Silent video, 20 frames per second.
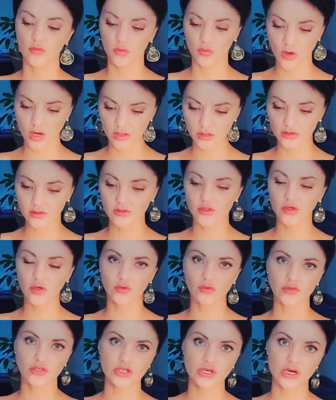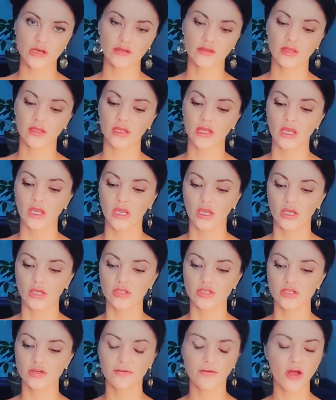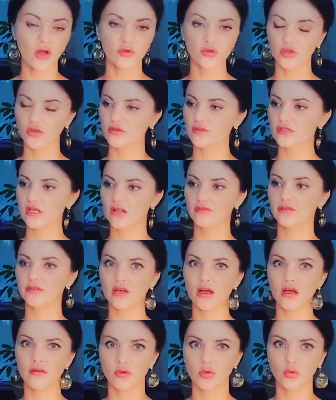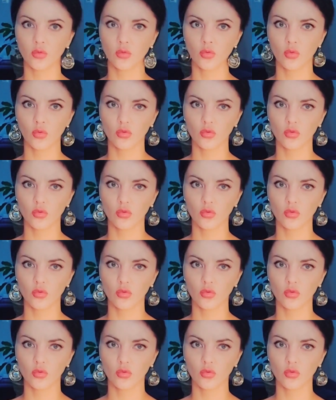One girl shared that she found herself in other